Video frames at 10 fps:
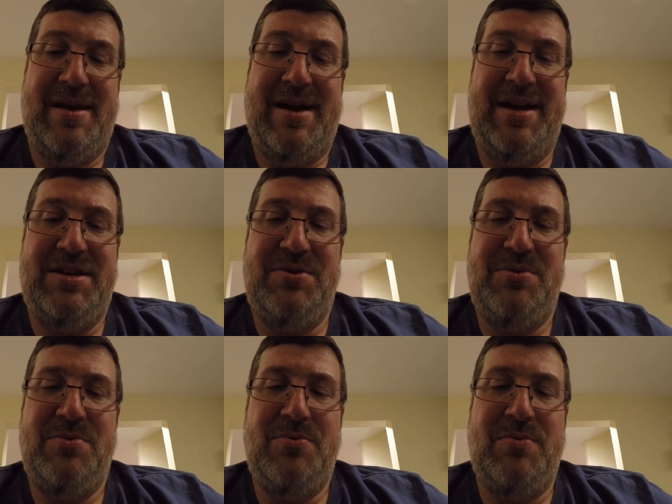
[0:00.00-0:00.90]
I
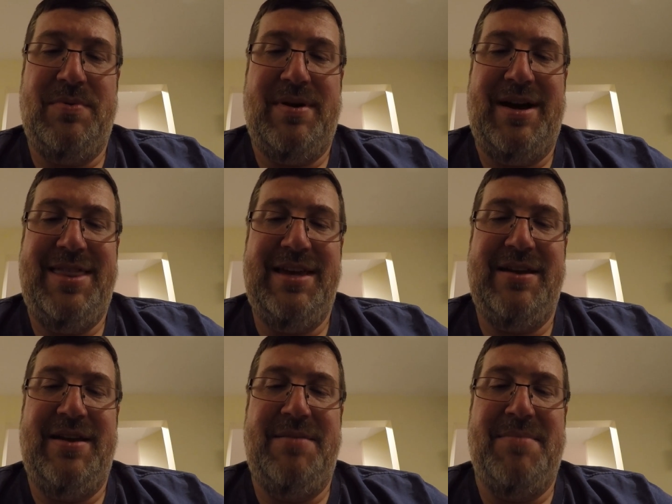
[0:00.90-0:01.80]
do. I think
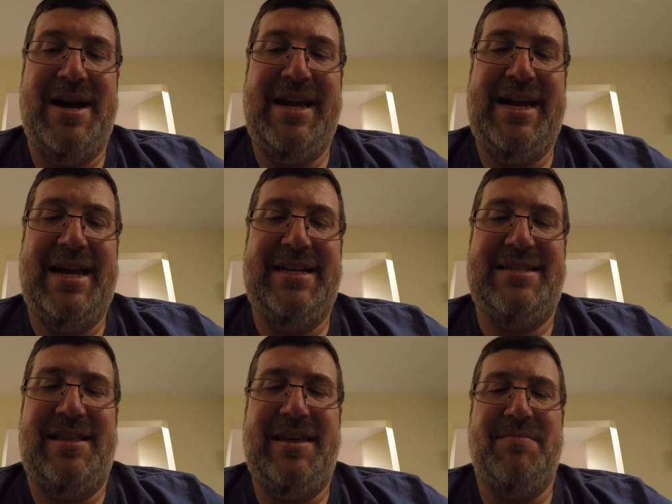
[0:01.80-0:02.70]
in my
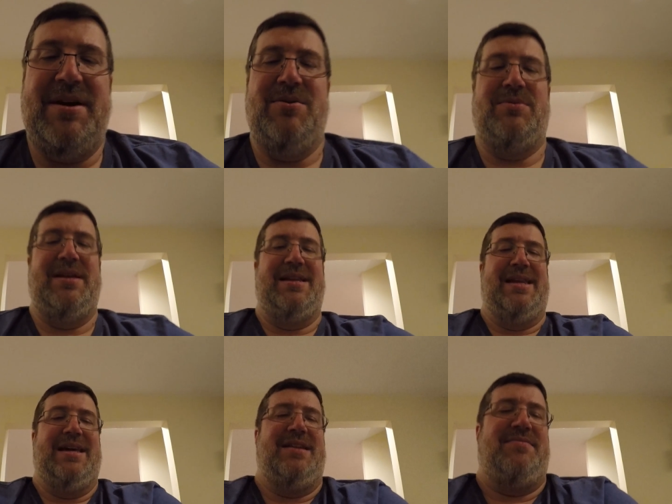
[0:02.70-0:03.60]
case, I think my only
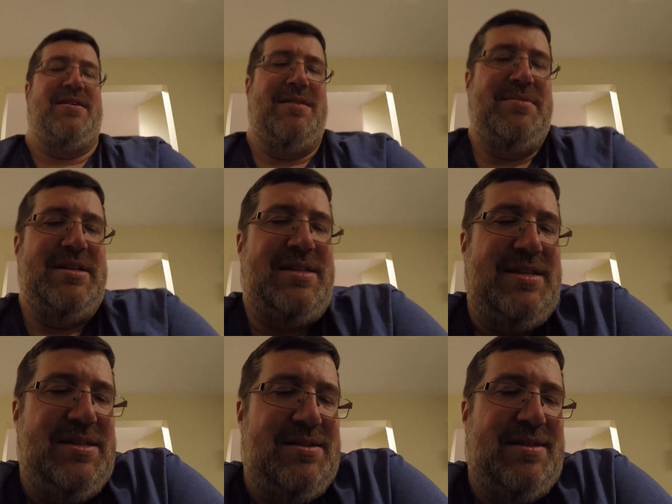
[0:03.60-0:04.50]
negative comment
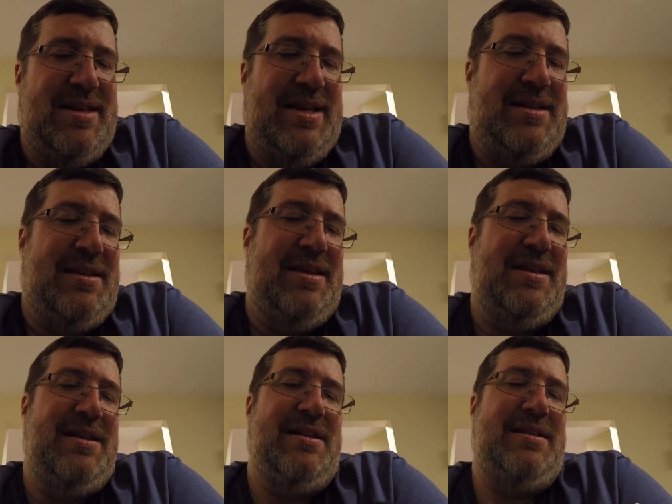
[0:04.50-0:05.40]
is that
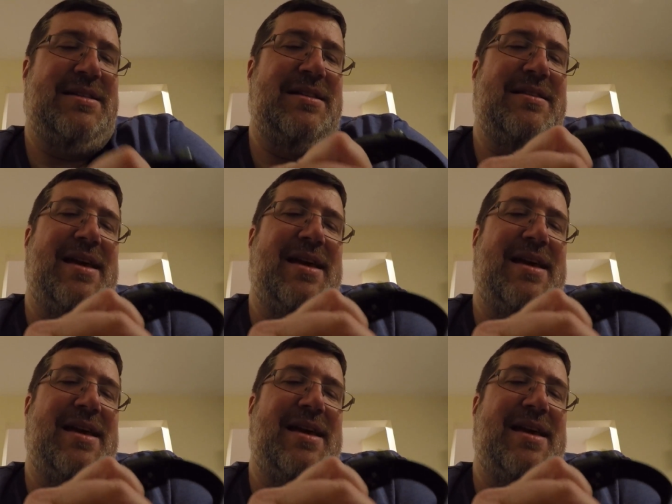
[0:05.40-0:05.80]
at least in the